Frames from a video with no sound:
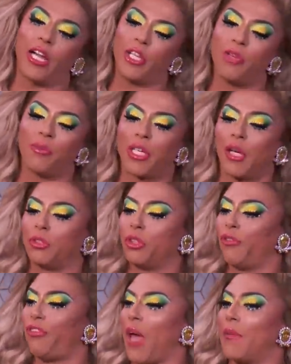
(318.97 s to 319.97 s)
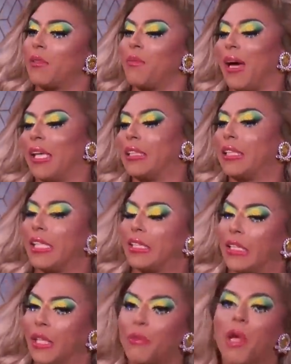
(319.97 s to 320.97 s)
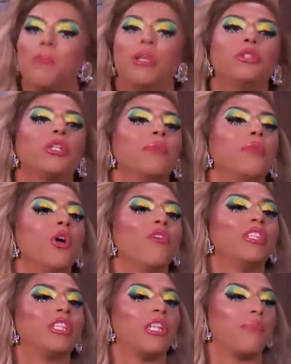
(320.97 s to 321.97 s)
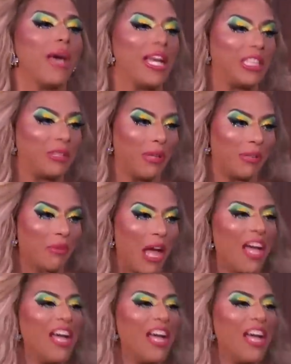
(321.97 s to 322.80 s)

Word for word: honey, you become too famous to be my assistant, but you can move into the basement.